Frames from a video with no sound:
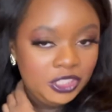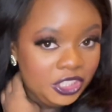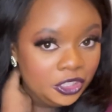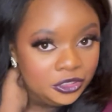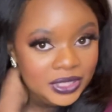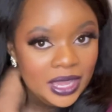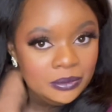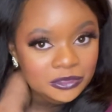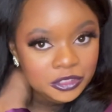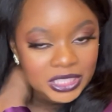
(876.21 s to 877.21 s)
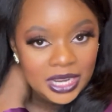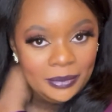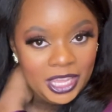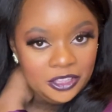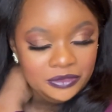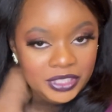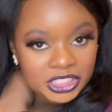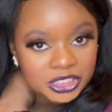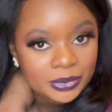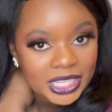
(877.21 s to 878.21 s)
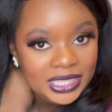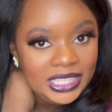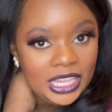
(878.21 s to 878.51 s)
you know, that morning I might have finished my clear,